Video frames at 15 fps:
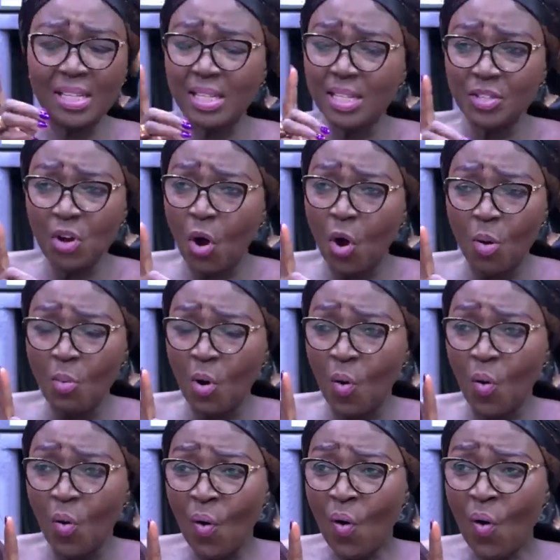in your home.
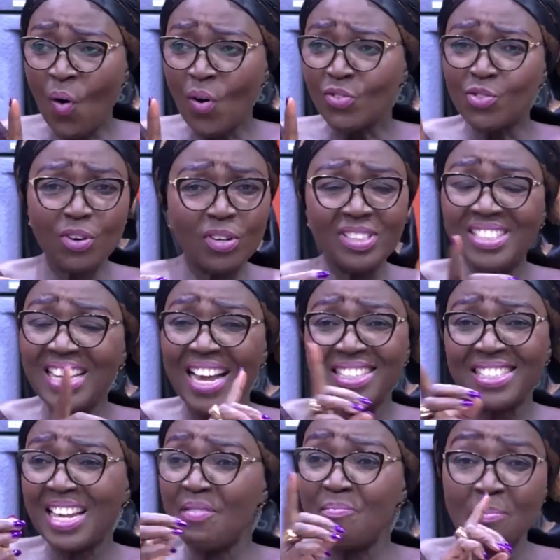So jai
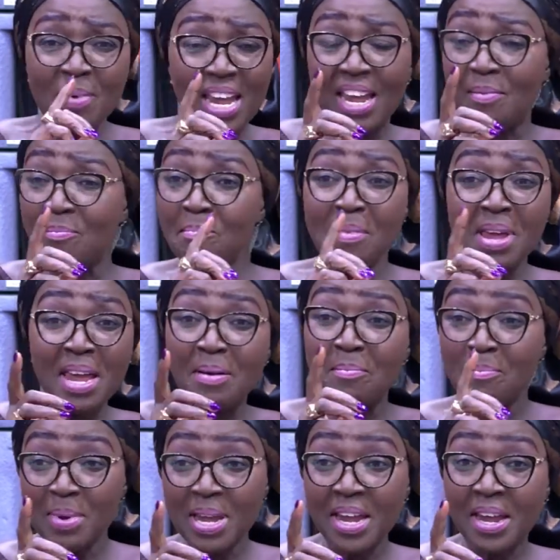se
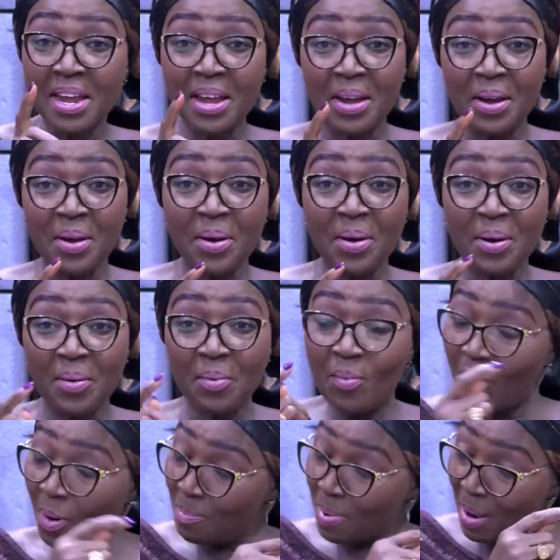me.
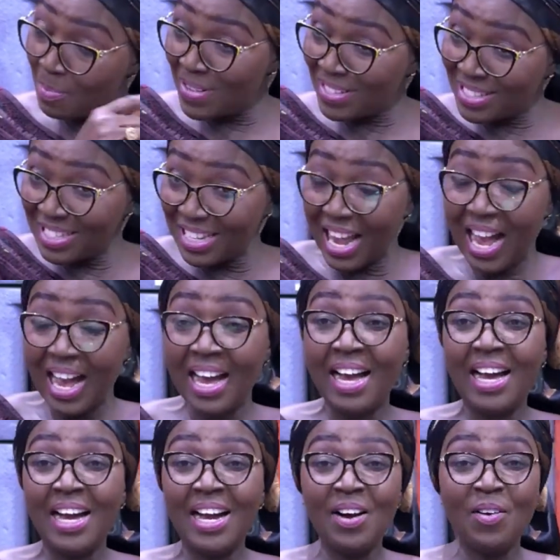Wo babesia,
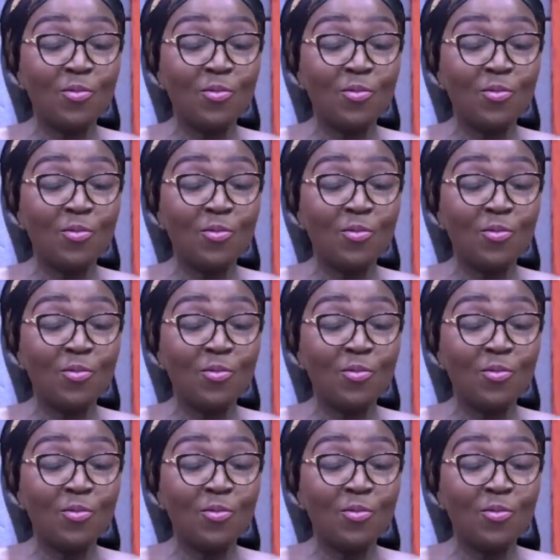wo